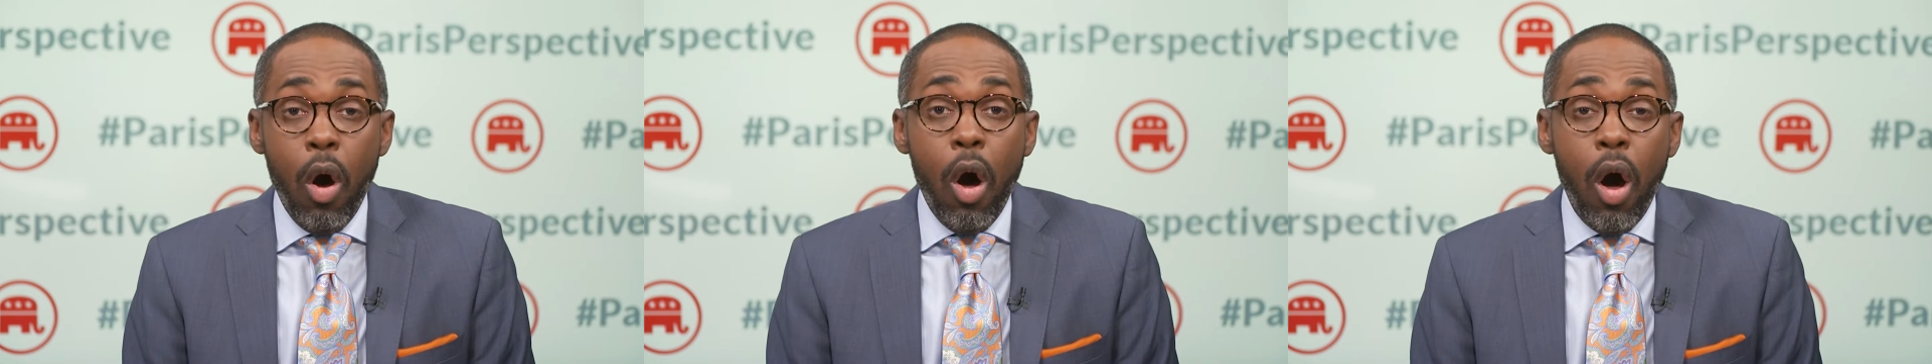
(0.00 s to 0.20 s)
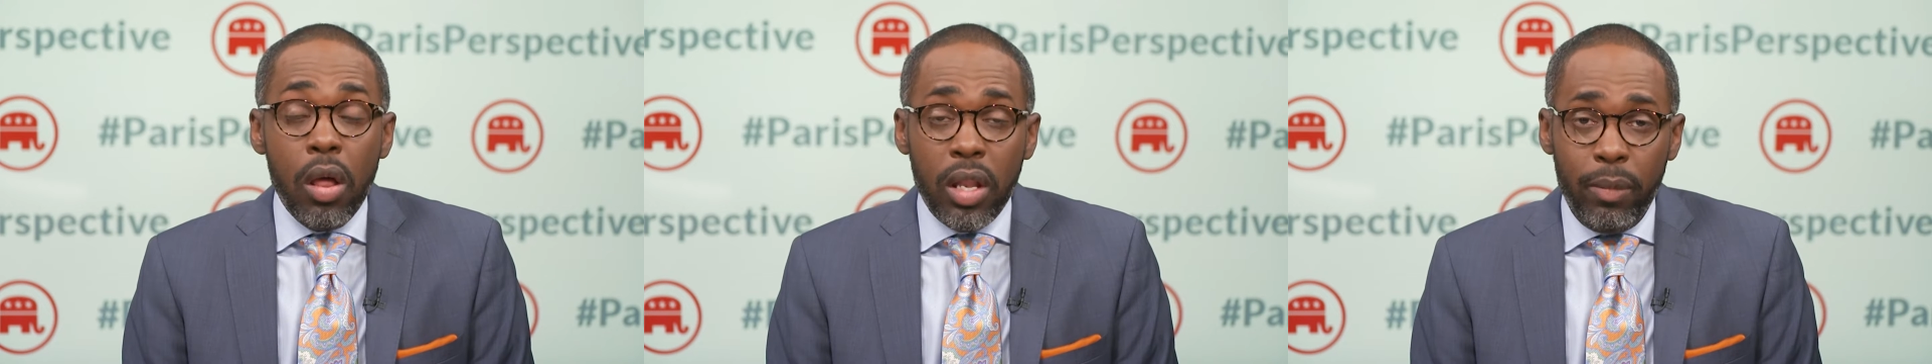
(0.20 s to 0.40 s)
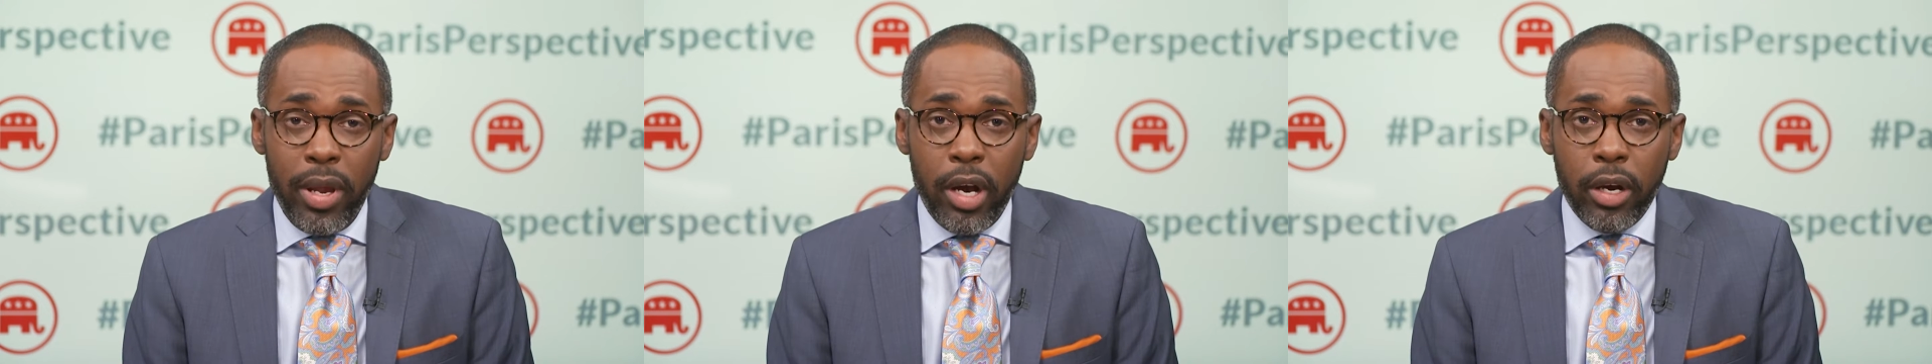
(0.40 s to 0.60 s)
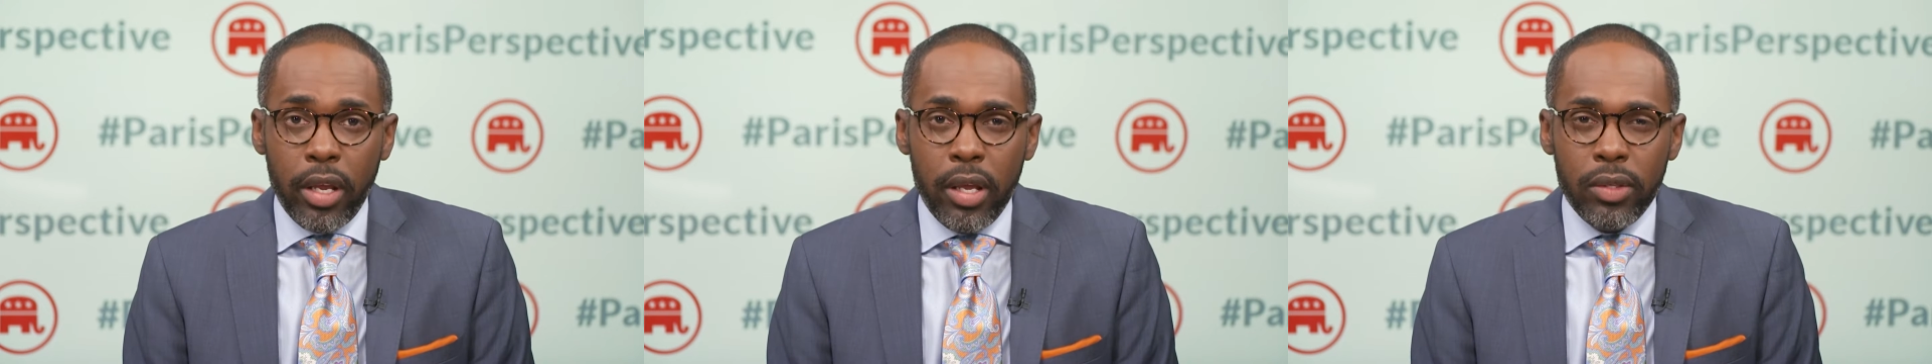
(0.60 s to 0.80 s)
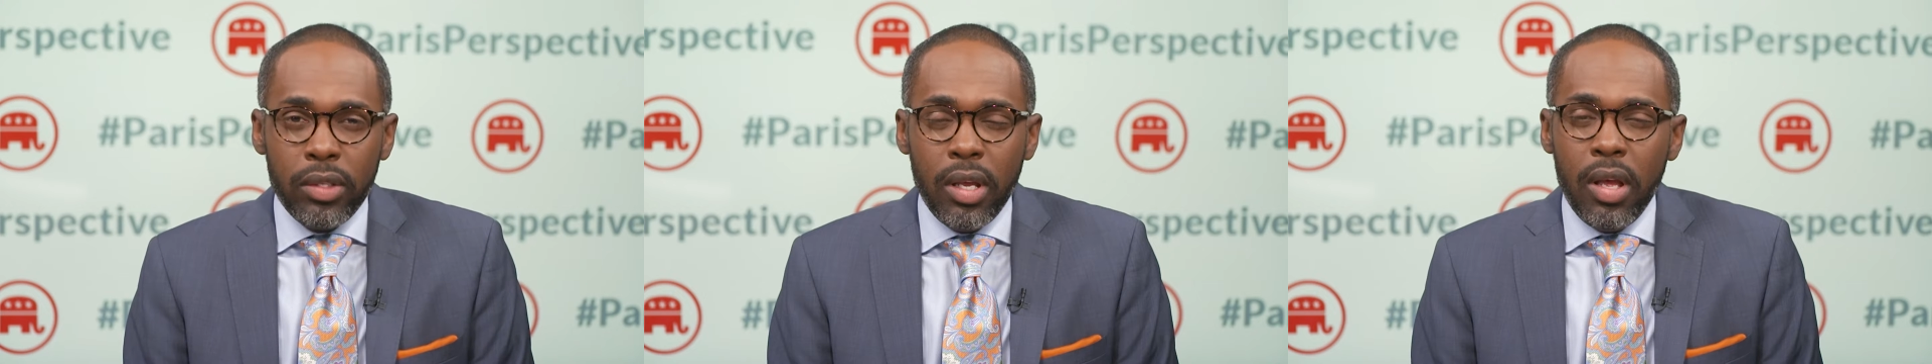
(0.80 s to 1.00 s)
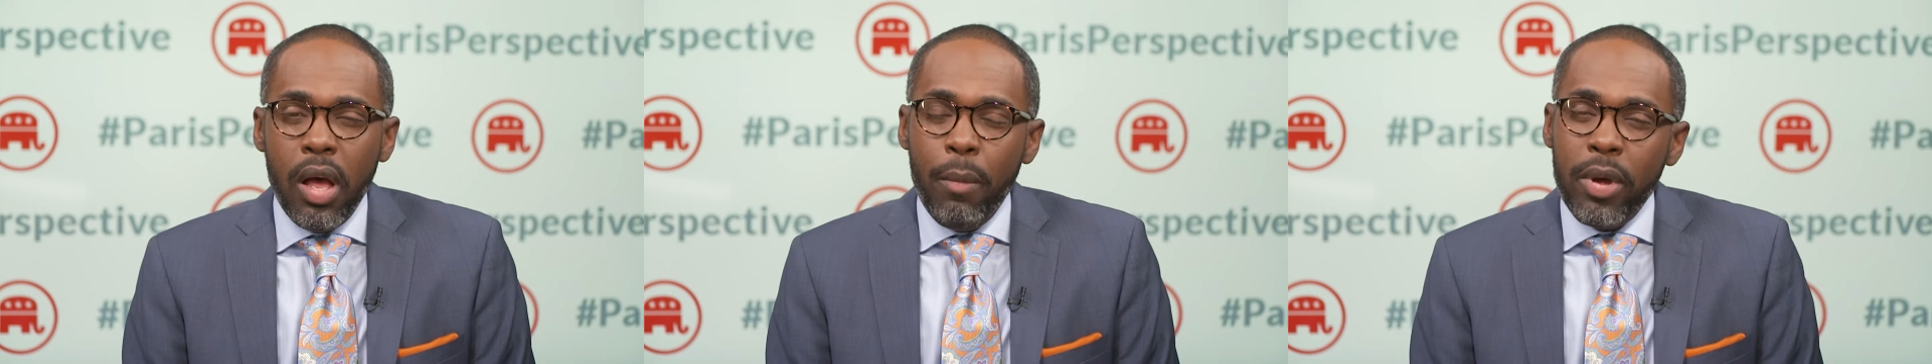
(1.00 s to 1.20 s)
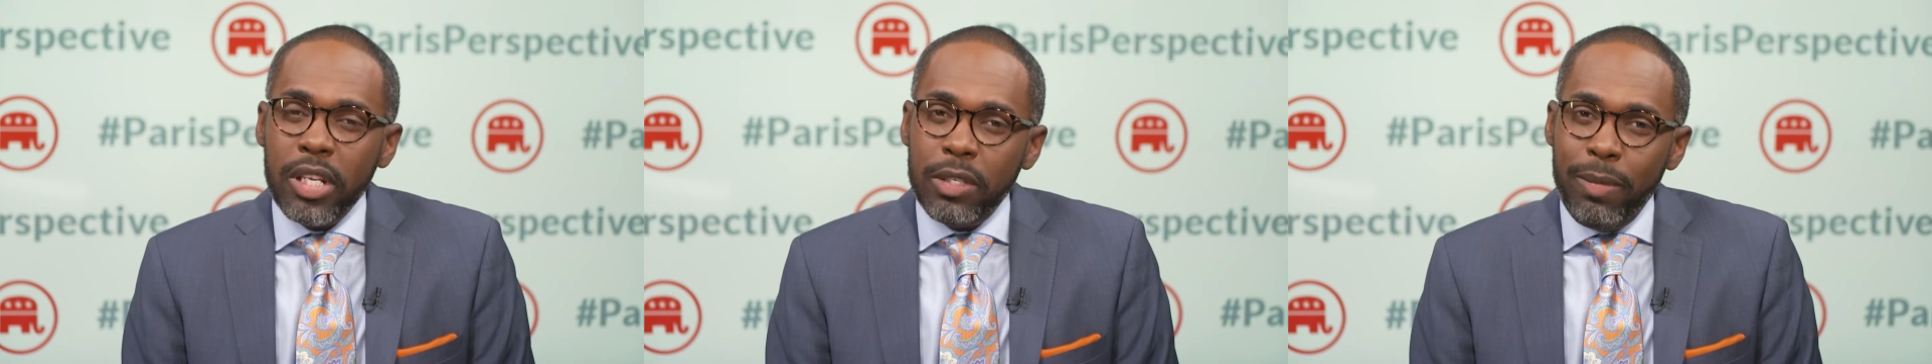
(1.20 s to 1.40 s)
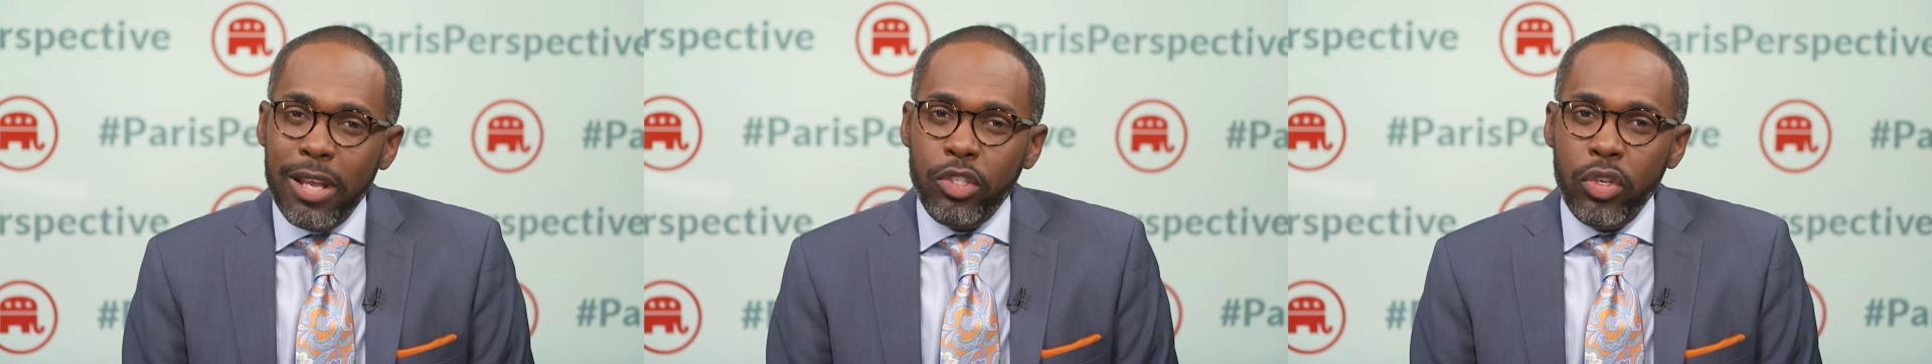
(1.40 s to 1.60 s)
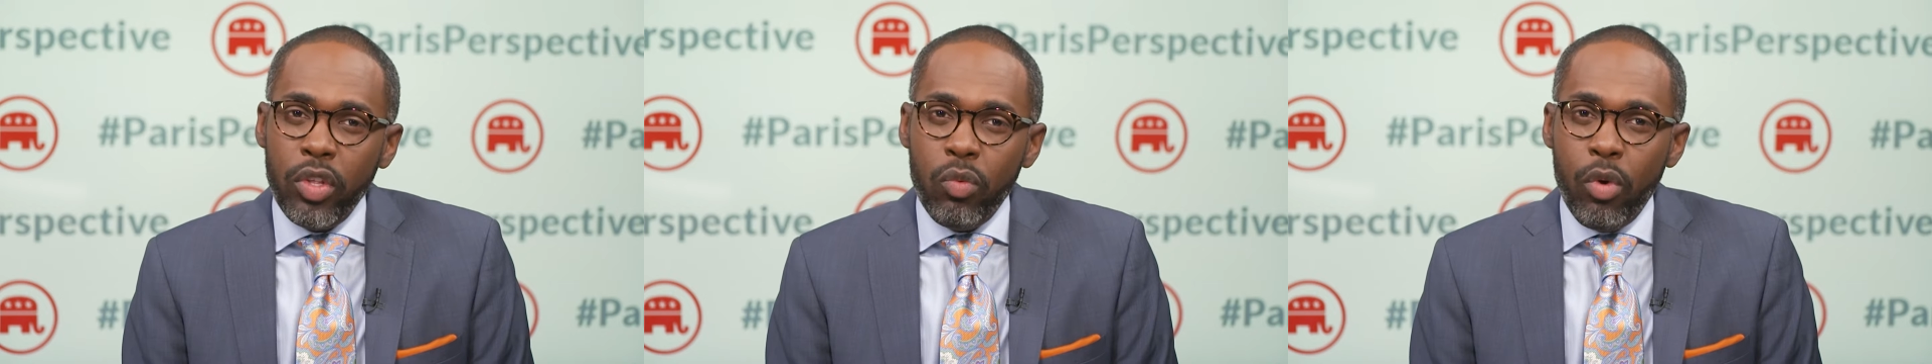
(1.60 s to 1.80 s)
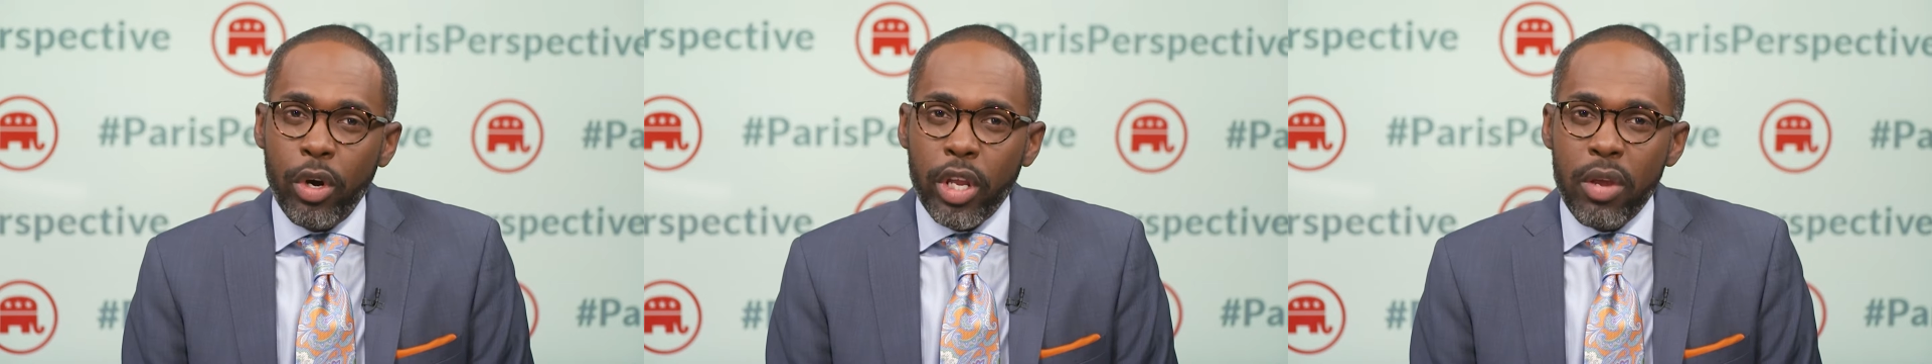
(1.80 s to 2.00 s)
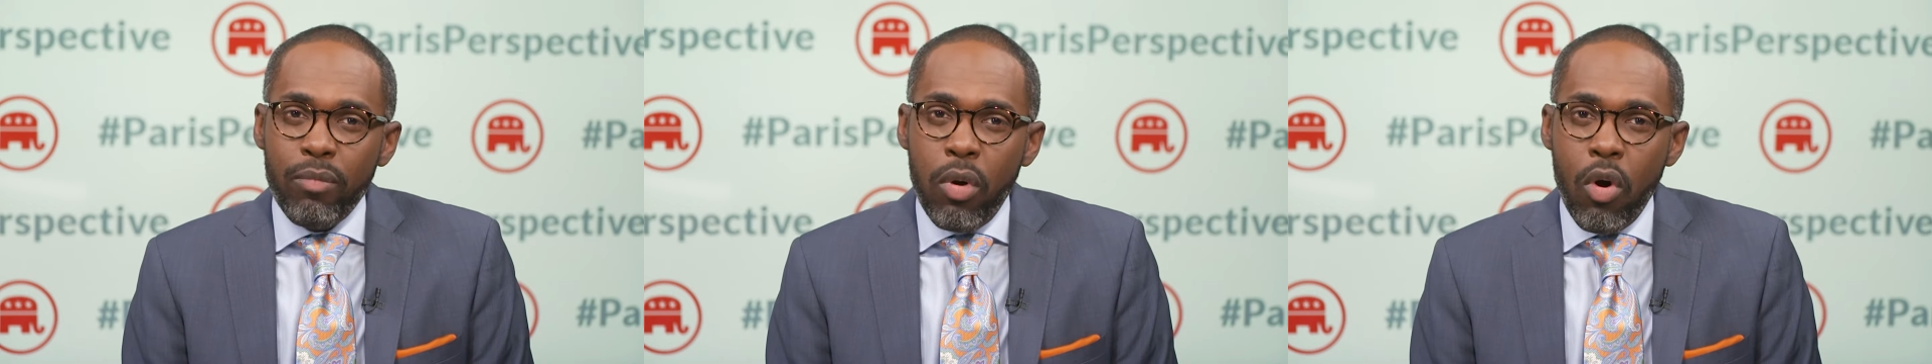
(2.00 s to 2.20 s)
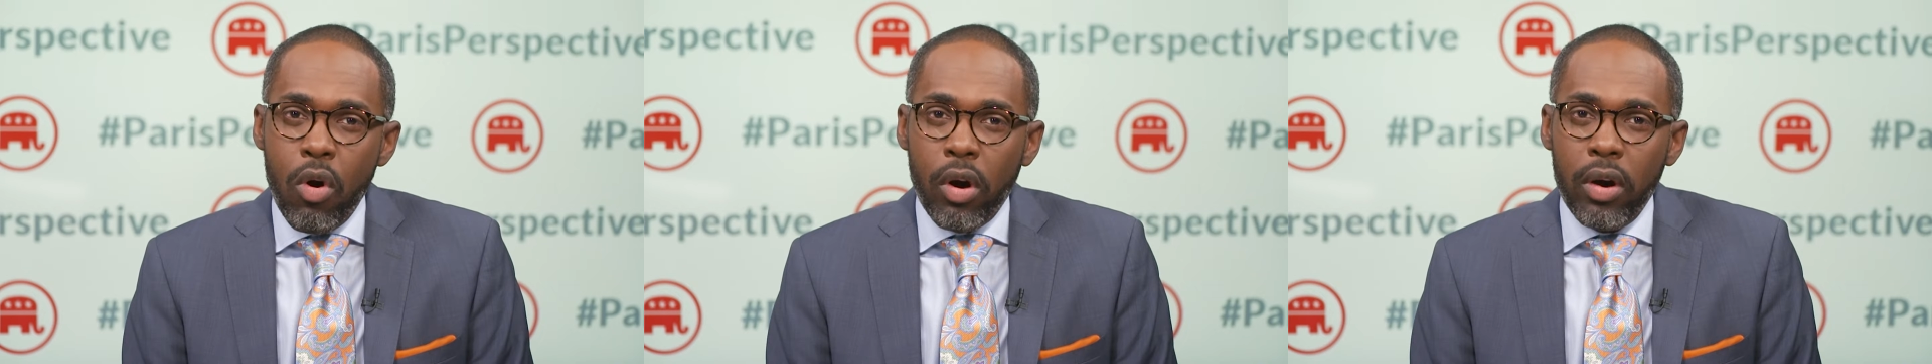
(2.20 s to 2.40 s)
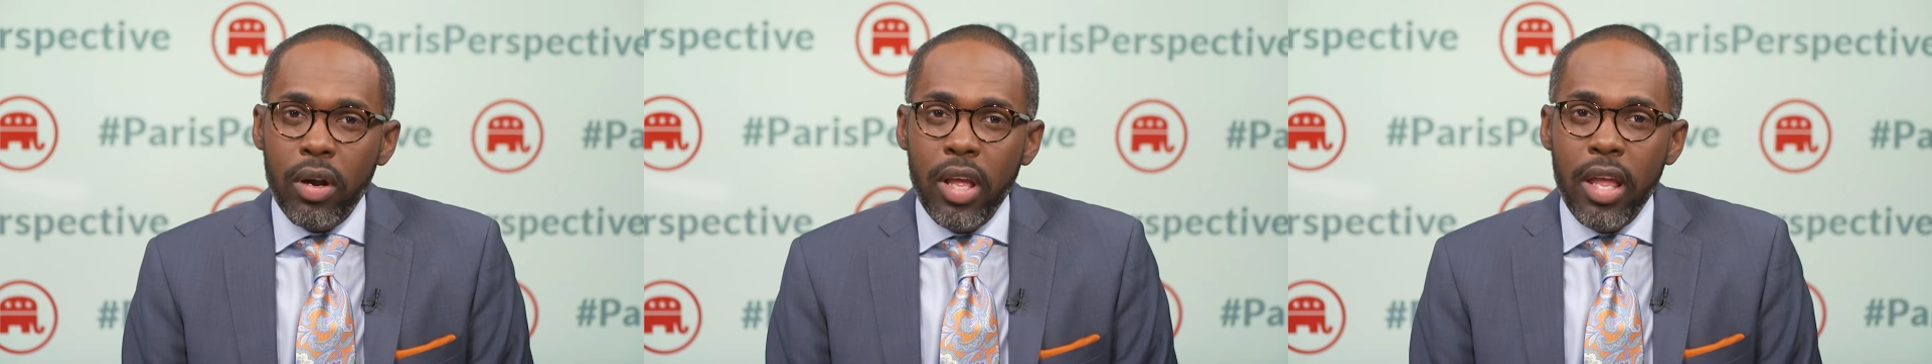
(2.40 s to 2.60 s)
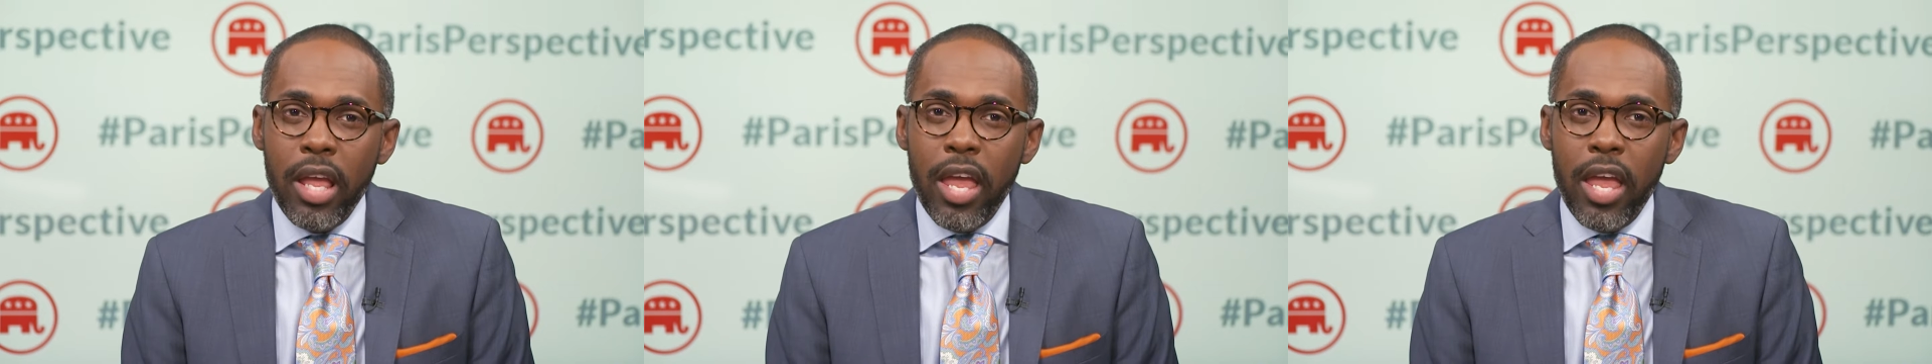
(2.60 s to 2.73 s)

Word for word: All Americans, but especially the working poor